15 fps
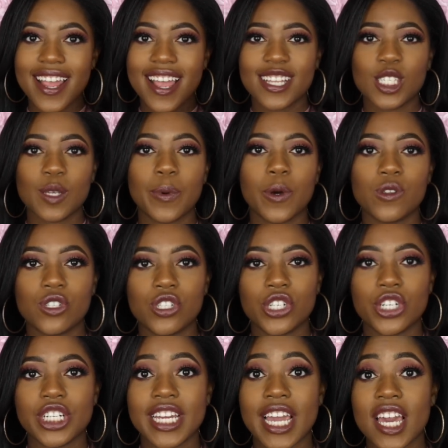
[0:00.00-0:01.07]
It's supposed to
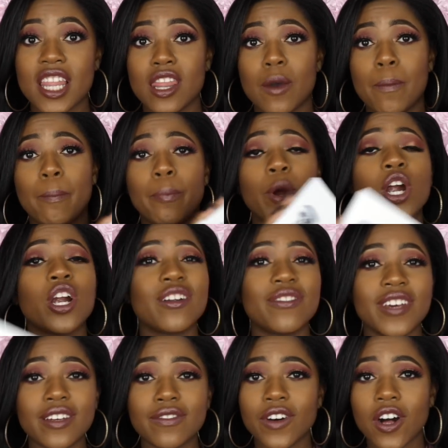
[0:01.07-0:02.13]
create the
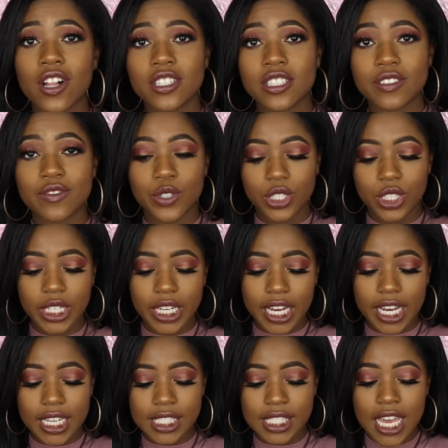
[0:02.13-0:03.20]
perfect fall look for you
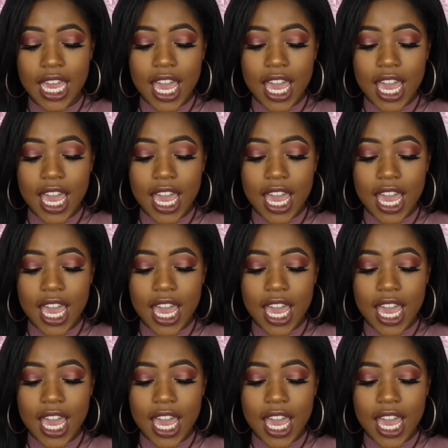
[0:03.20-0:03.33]
guys.